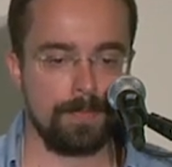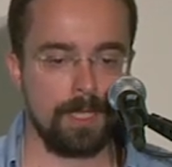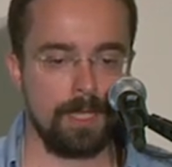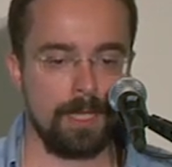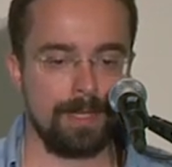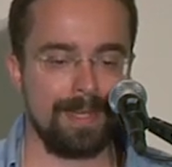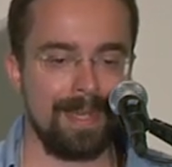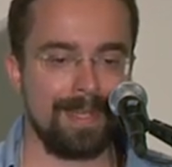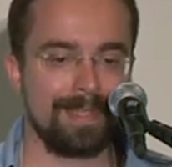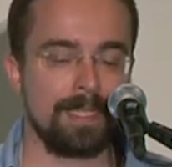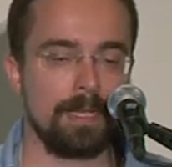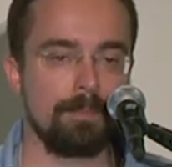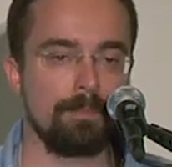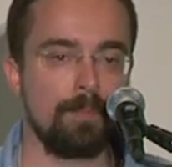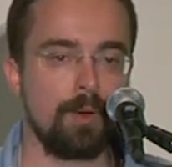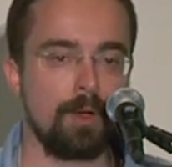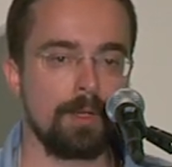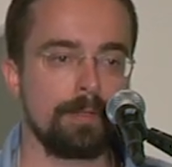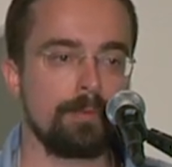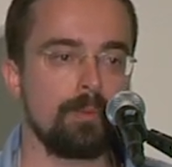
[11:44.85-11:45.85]
And at
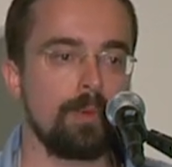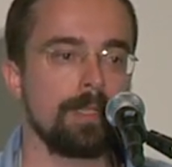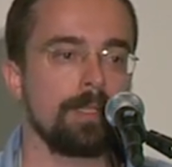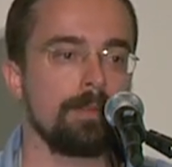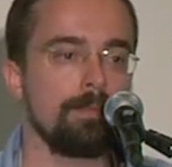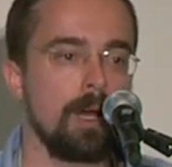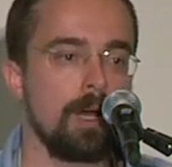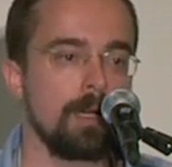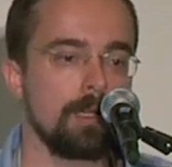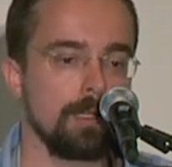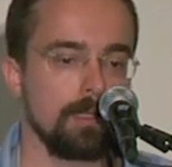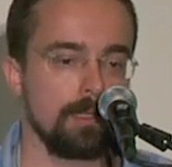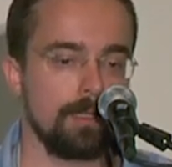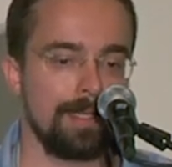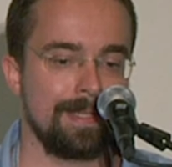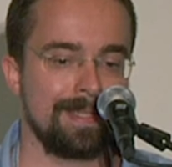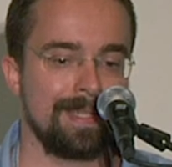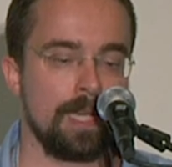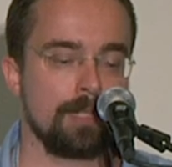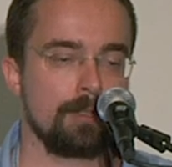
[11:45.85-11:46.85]
some point, when the model
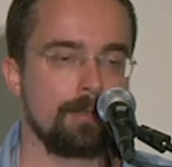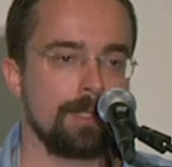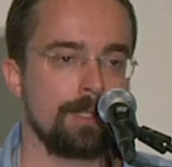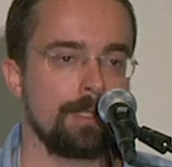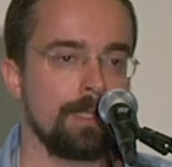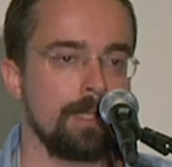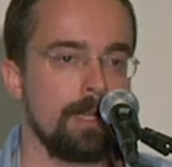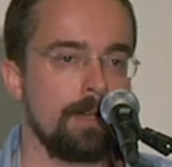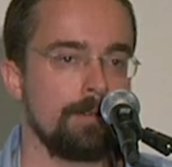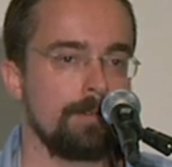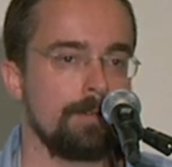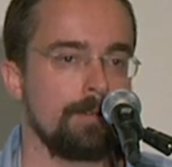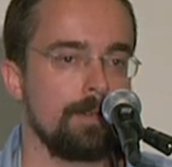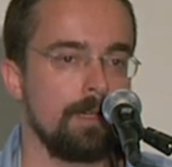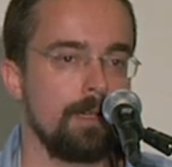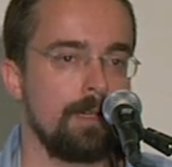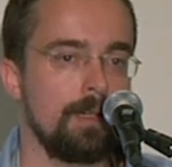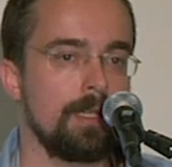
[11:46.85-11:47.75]
is accurate enough,